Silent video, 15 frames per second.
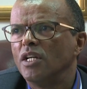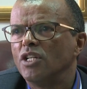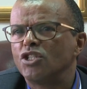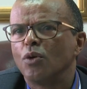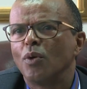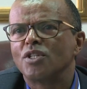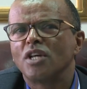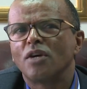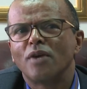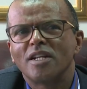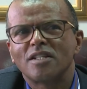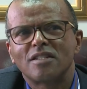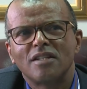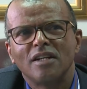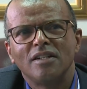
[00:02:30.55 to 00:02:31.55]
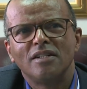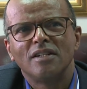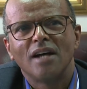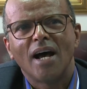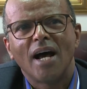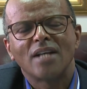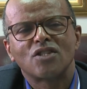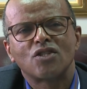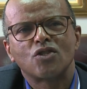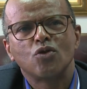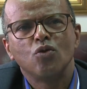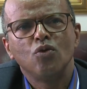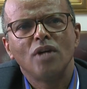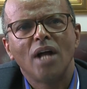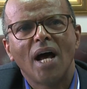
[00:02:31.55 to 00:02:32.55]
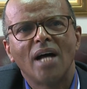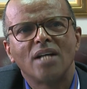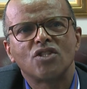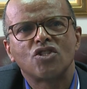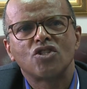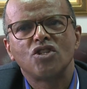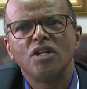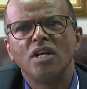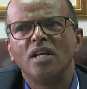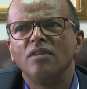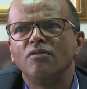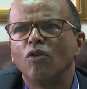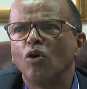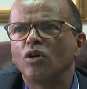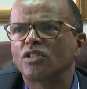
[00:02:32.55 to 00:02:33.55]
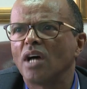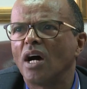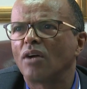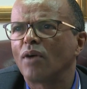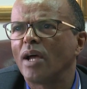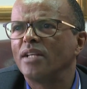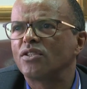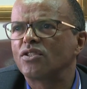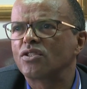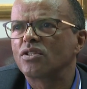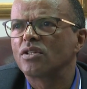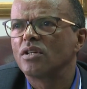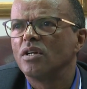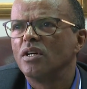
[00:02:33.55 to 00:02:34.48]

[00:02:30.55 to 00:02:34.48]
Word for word: She was arrested as soon as she invoked her rights